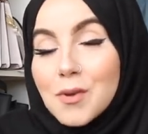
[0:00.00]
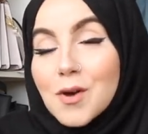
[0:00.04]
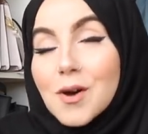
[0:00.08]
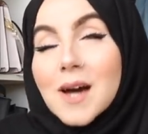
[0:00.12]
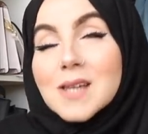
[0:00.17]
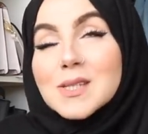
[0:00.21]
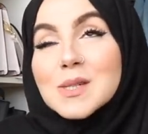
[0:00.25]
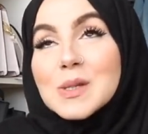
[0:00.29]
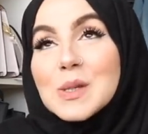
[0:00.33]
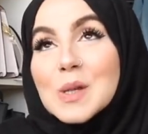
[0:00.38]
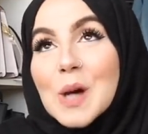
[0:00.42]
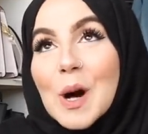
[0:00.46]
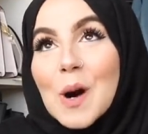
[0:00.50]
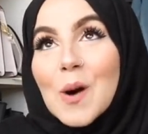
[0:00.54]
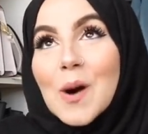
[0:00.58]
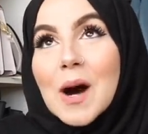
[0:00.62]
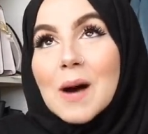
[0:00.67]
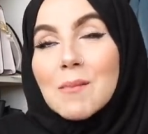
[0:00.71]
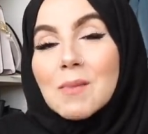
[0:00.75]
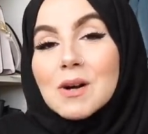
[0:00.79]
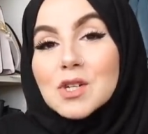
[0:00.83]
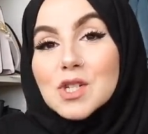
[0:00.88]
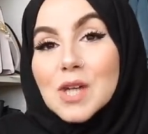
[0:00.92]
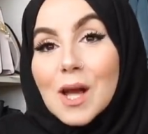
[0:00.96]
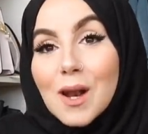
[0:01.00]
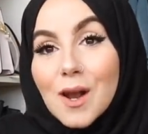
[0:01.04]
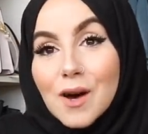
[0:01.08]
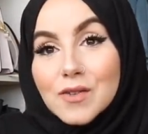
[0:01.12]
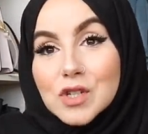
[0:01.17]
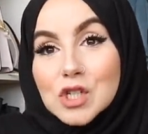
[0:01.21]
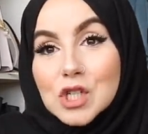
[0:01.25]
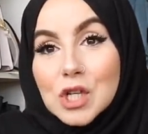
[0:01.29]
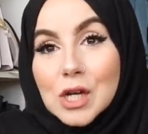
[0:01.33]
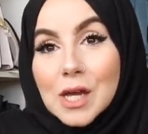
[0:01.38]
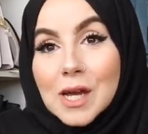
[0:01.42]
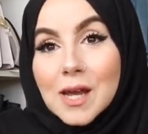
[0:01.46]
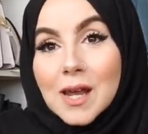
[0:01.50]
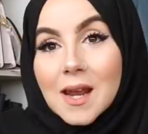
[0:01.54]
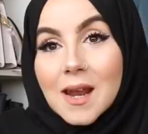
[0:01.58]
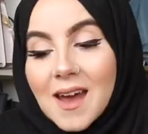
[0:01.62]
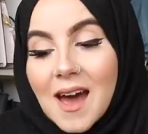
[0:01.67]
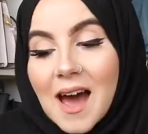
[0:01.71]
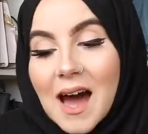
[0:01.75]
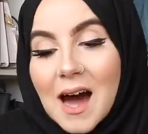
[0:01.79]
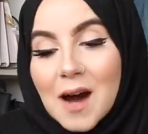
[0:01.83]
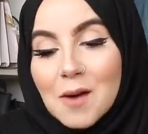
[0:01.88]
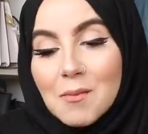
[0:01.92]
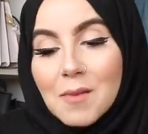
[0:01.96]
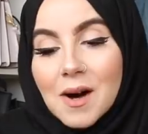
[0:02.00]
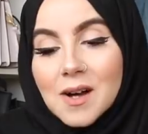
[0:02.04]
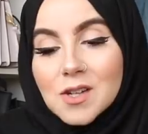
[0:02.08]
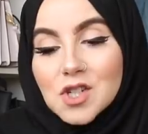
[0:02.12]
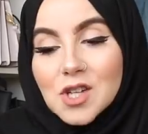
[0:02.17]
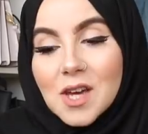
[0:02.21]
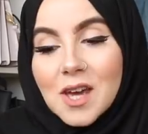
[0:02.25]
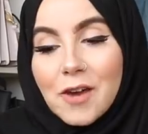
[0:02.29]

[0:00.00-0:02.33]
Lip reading: You guys know how much I love Shein and how much